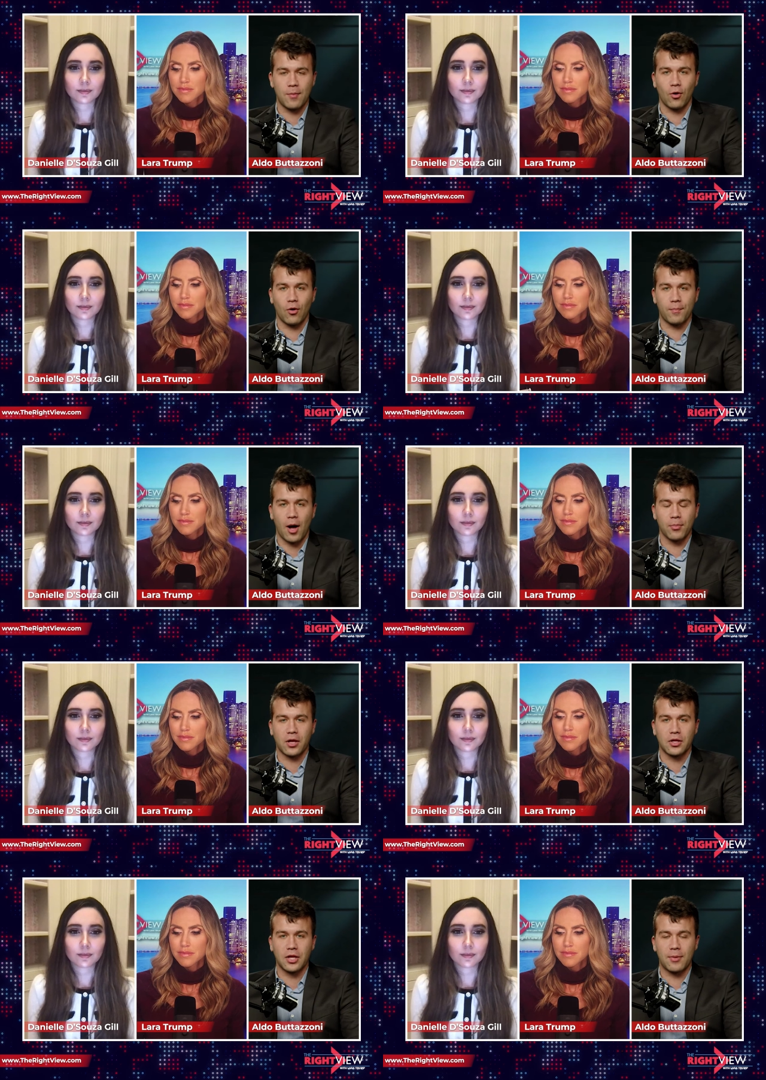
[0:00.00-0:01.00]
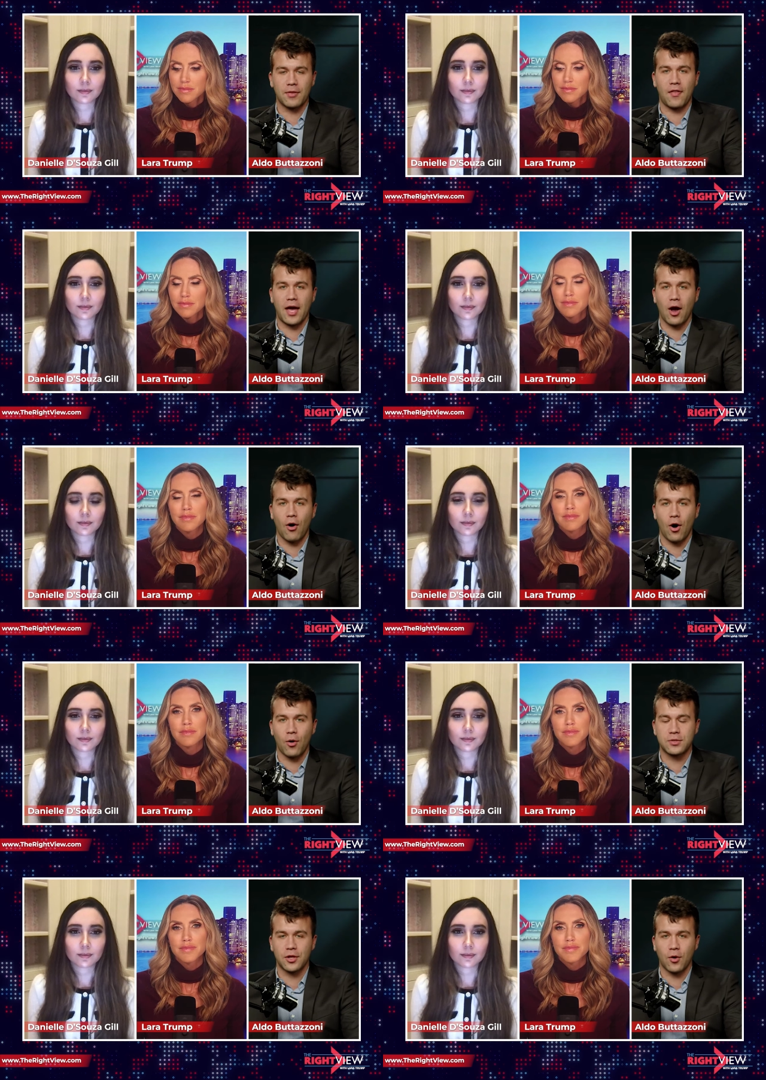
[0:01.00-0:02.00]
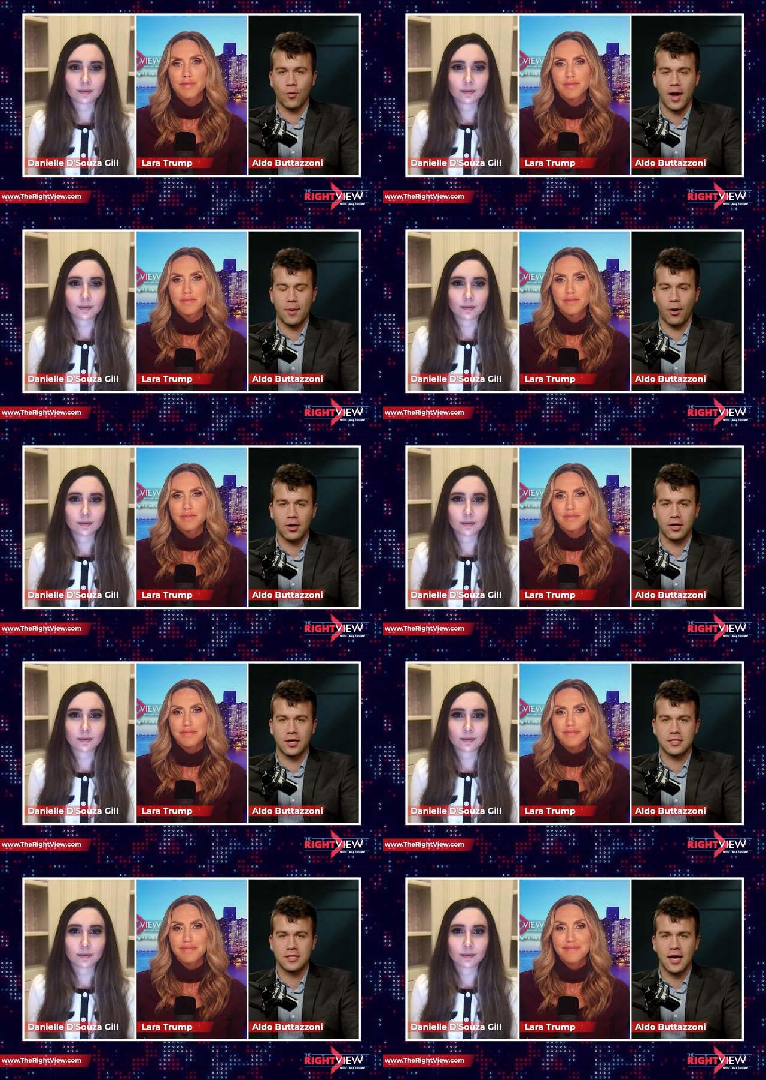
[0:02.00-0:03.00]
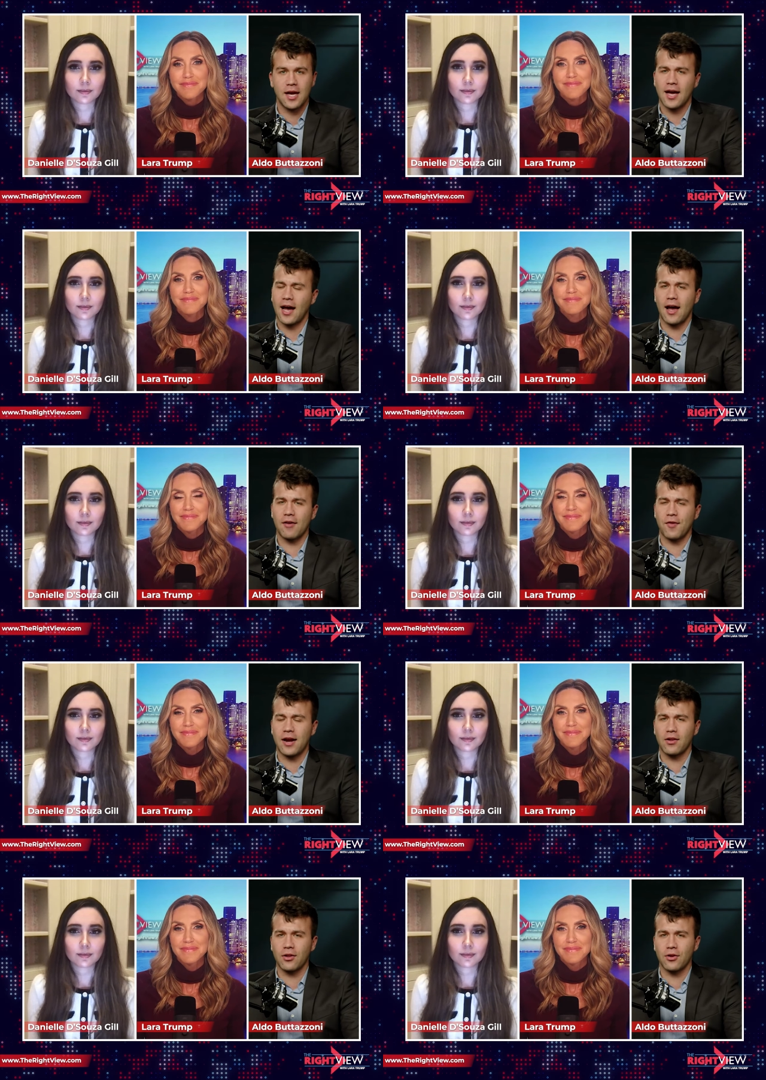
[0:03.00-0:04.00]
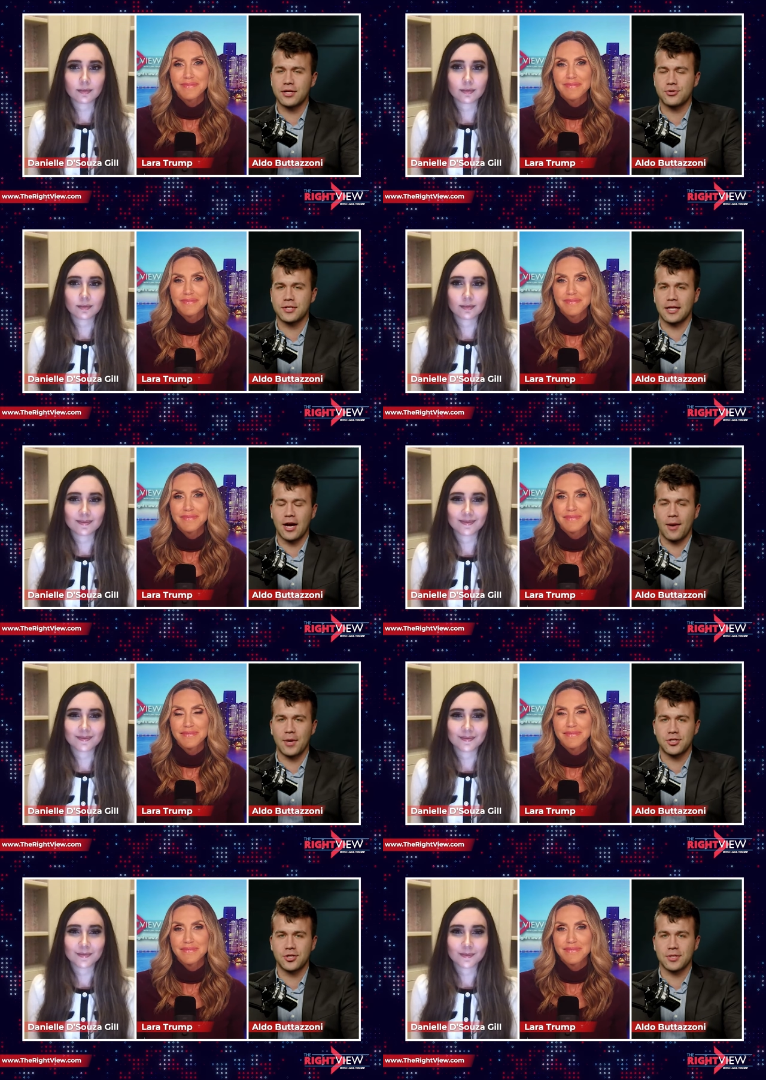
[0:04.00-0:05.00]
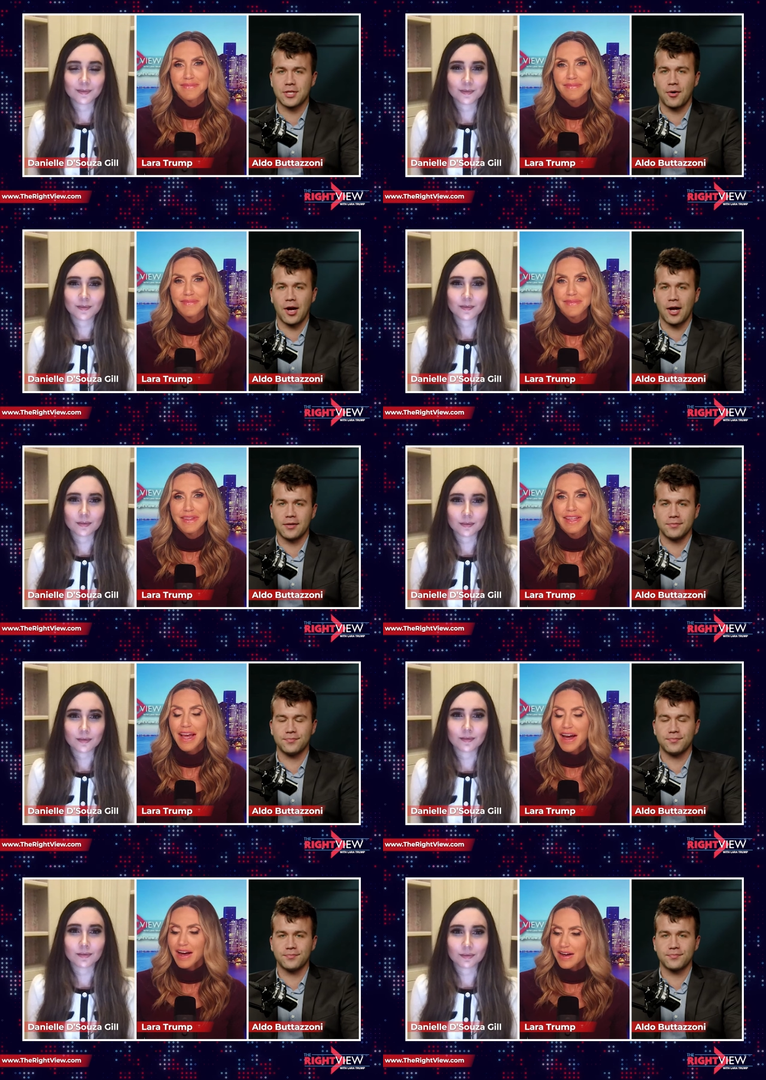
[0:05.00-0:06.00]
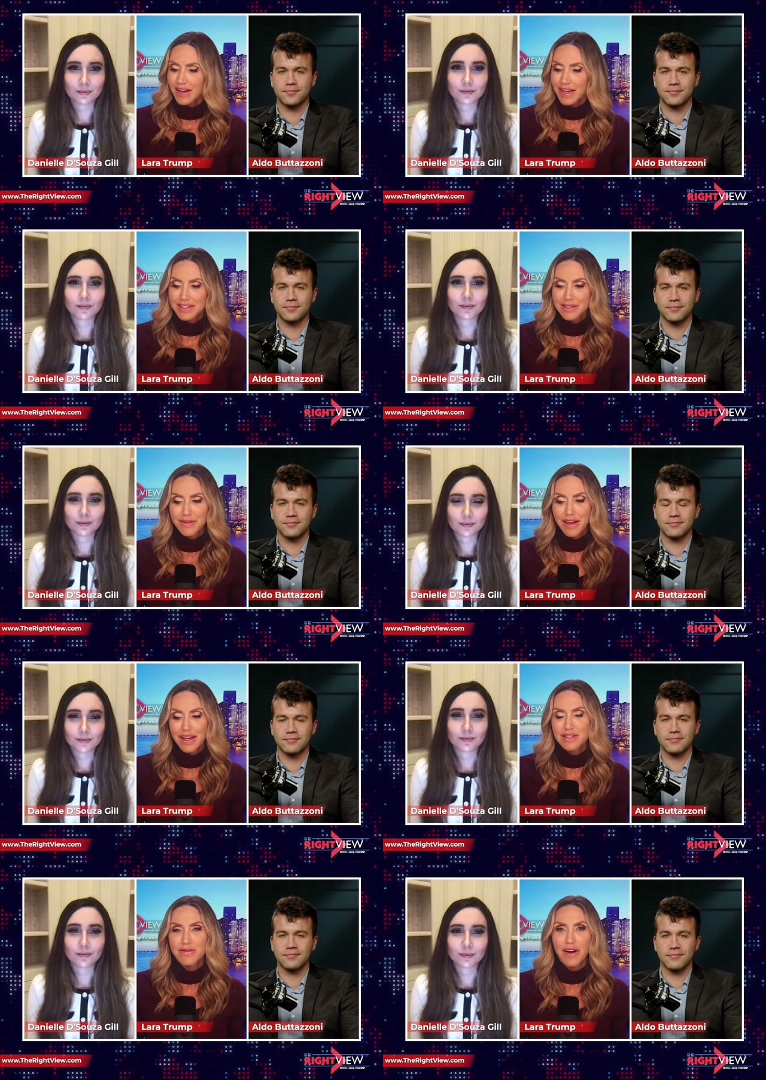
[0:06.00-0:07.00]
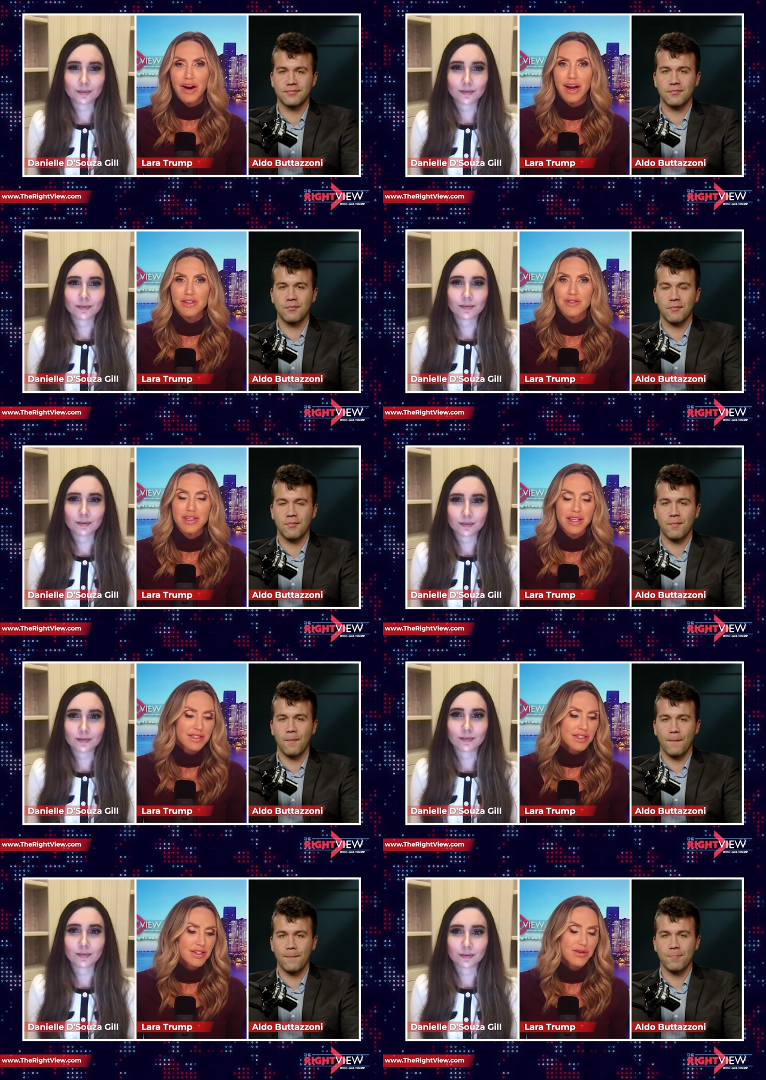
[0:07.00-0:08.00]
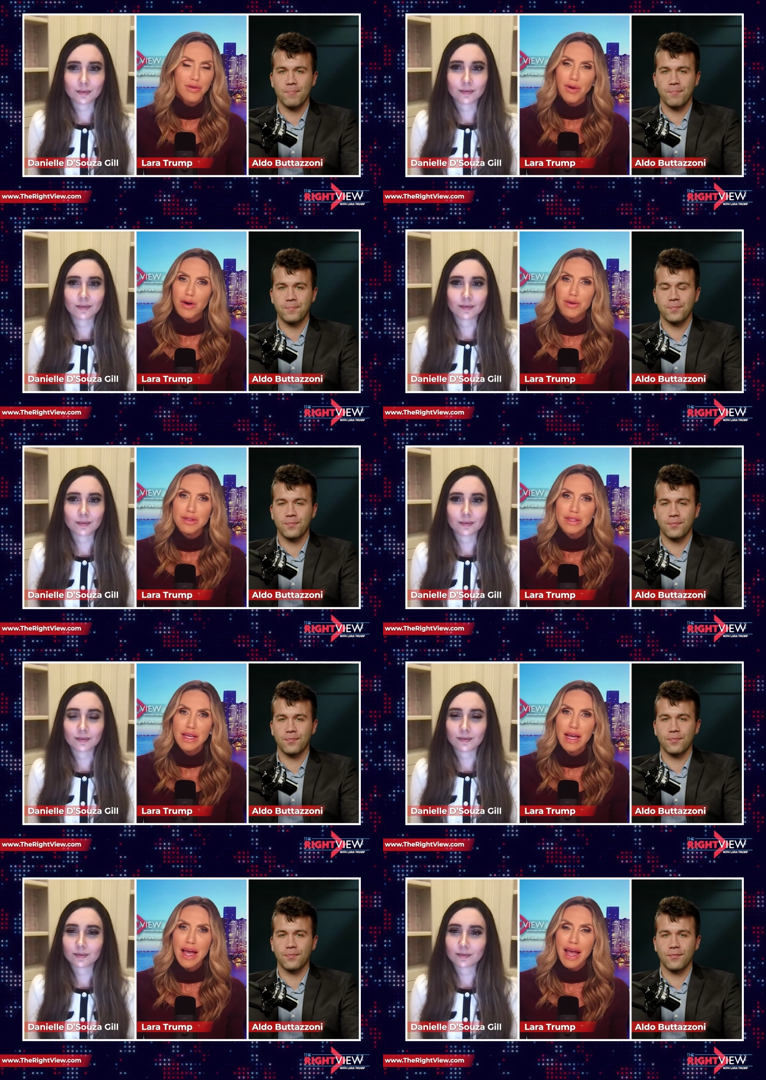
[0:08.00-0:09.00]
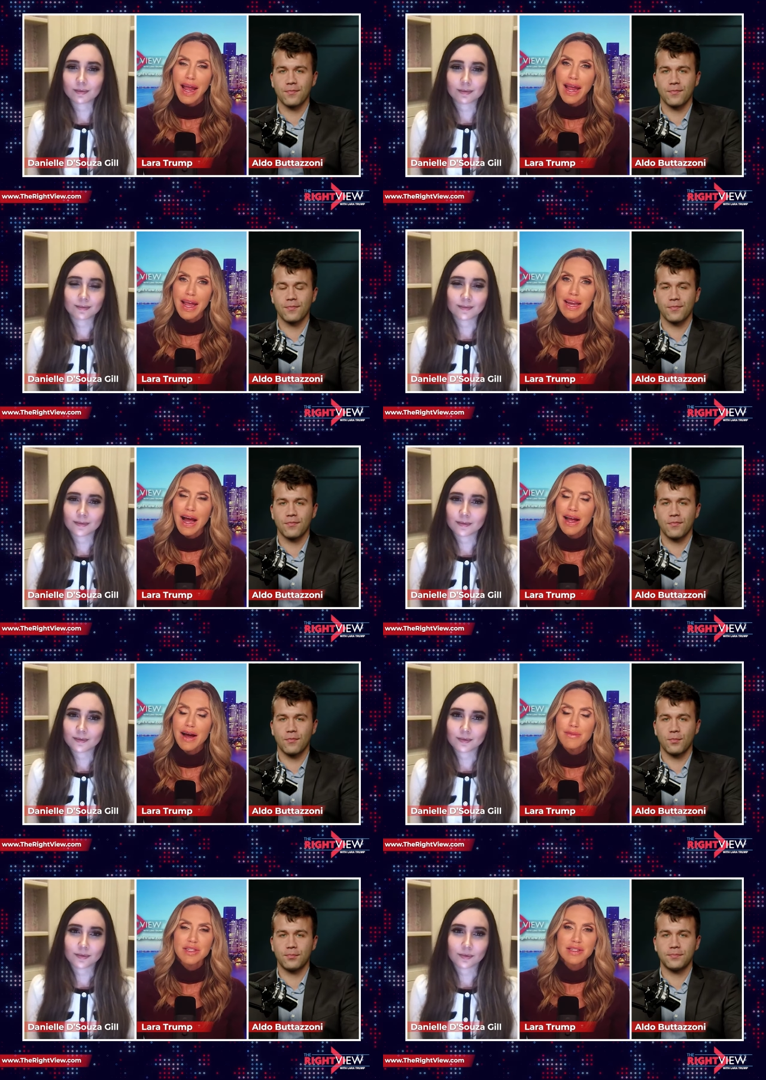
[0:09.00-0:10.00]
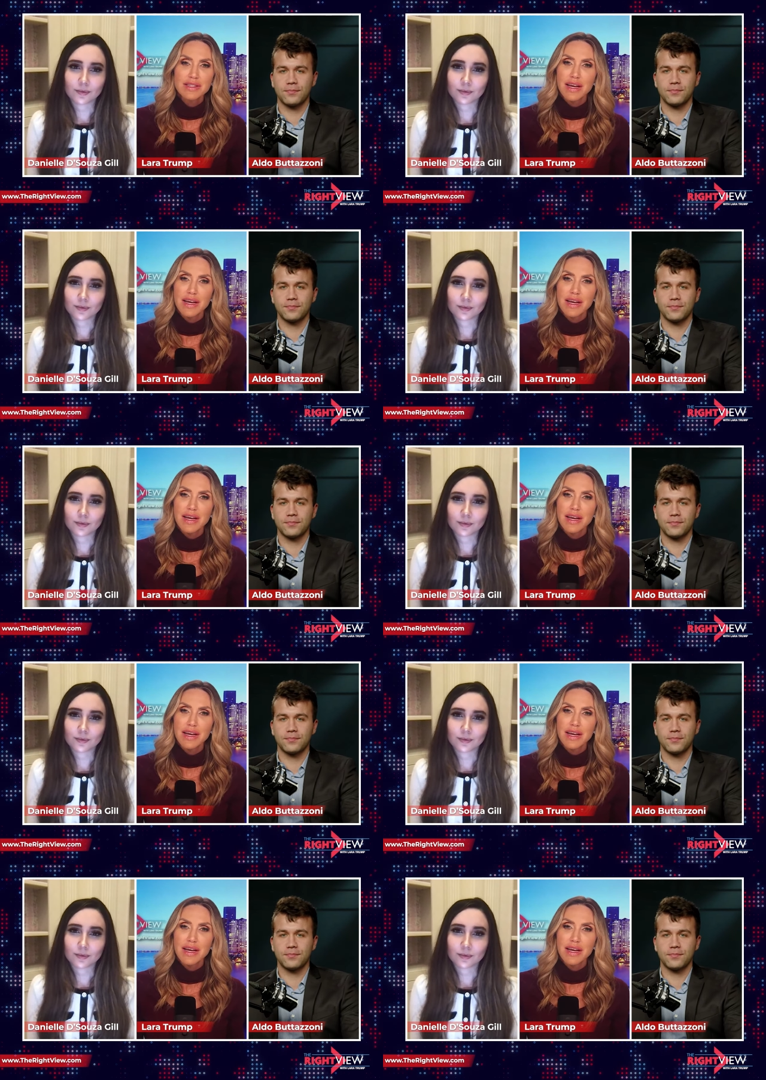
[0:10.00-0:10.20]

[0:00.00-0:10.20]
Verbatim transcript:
Speaker 1: people publicly, but then they go home to their white partners. I find it a little interesting there. I'm not sure what's going on.
Speaker 2: Yeah, it's it's very interesting. It's just gross. And I, I'm just